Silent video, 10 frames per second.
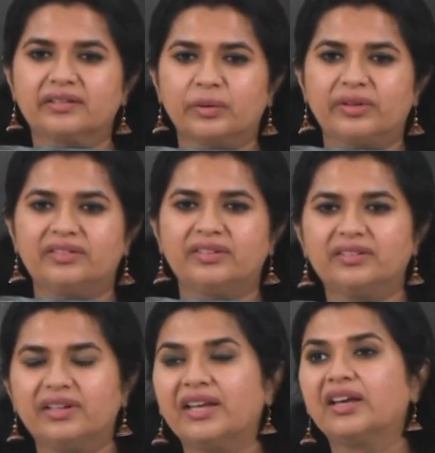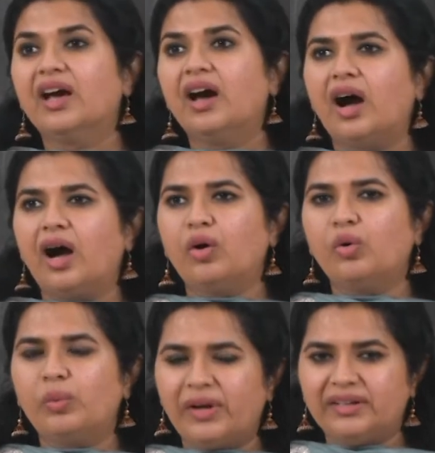questions like how,
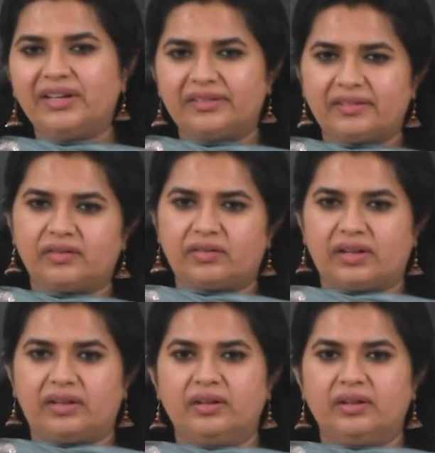when, etc.